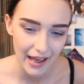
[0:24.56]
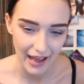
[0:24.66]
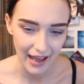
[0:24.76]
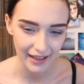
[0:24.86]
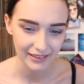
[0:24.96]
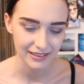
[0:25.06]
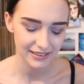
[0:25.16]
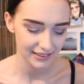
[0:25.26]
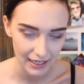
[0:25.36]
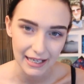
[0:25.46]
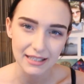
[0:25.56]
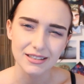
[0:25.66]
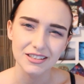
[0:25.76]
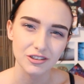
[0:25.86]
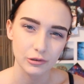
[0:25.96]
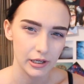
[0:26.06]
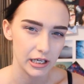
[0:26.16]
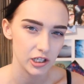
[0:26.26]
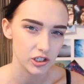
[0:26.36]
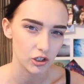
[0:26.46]
And it's a
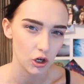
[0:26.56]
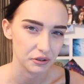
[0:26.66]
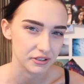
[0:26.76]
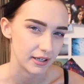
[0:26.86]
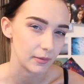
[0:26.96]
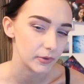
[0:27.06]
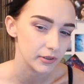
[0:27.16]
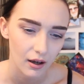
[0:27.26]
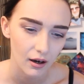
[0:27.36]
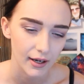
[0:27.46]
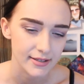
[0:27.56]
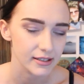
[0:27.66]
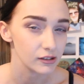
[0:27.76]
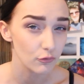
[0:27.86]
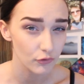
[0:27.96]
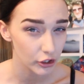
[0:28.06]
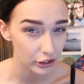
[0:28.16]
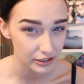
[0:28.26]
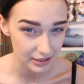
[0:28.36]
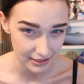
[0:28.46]
strange concept. I still don't fully
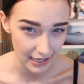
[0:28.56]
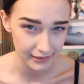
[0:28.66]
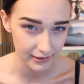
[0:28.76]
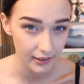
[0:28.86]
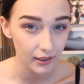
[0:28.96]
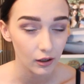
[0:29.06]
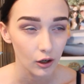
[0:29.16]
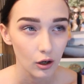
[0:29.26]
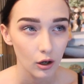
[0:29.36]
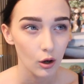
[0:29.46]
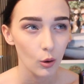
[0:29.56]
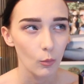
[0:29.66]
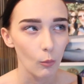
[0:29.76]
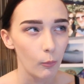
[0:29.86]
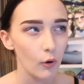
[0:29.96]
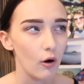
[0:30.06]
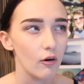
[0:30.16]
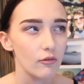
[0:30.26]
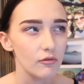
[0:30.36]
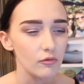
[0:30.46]
understand it, but
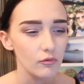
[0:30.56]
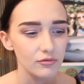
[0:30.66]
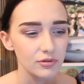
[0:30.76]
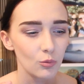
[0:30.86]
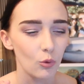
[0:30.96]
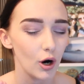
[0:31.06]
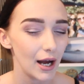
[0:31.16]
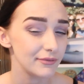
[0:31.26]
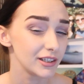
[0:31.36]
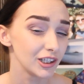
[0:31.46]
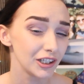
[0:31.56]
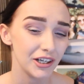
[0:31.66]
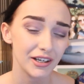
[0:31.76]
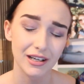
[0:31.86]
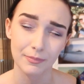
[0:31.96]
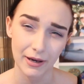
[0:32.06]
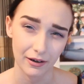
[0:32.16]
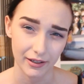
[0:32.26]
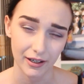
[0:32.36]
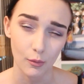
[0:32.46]
from what I've learned
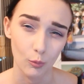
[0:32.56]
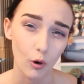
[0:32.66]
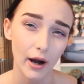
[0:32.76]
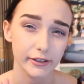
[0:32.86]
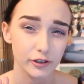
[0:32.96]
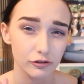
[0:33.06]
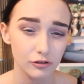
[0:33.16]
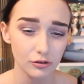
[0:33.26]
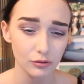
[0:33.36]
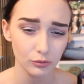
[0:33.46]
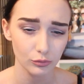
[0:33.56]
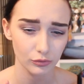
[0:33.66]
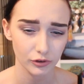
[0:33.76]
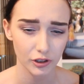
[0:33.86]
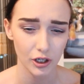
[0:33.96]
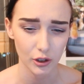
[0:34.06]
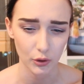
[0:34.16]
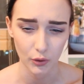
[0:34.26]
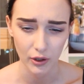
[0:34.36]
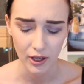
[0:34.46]
about it, what I do
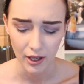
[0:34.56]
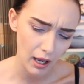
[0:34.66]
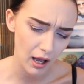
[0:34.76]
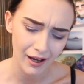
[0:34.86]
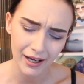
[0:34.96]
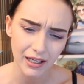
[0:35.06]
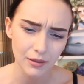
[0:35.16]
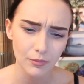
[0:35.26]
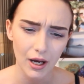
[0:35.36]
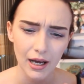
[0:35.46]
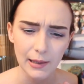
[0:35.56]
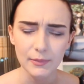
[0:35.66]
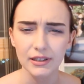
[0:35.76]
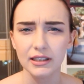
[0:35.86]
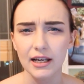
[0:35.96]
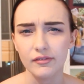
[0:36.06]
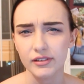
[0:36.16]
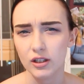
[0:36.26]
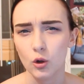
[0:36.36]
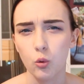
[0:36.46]
know, I'm left
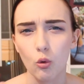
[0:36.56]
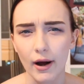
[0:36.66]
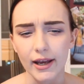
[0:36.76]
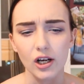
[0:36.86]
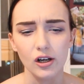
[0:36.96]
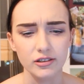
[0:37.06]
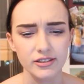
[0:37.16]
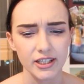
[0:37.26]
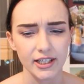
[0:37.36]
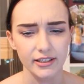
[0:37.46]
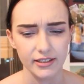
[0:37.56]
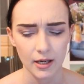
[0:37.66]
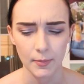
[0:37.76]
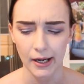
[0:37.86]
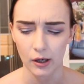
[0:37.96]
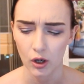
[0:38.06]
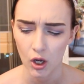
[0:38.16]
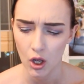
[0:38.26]
quite concerned about